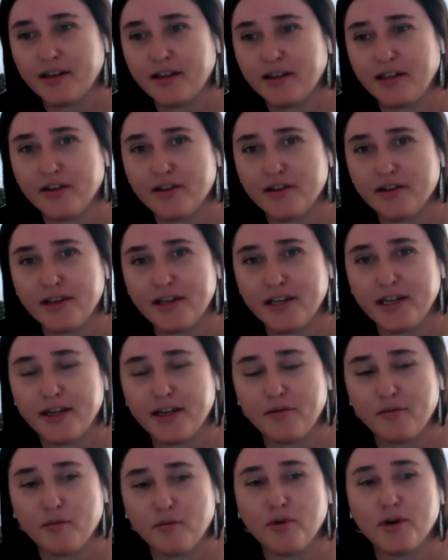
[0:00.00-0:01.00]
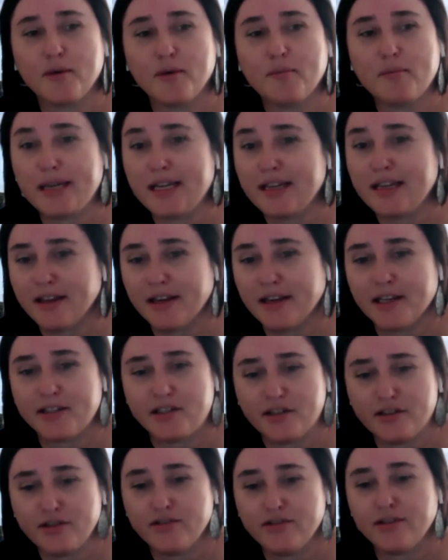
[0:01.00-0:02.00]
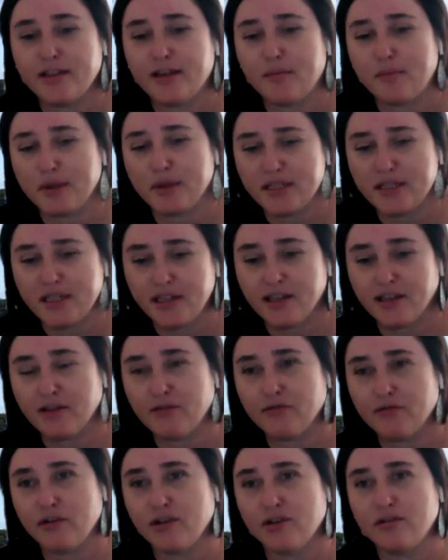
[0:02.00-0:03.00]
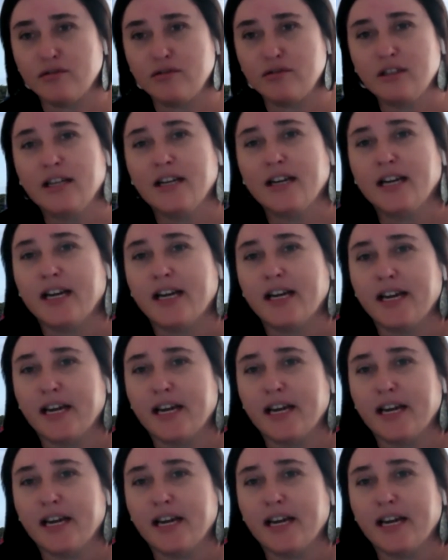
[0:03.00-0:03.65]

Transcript: You know, they want to be there to do their particular role,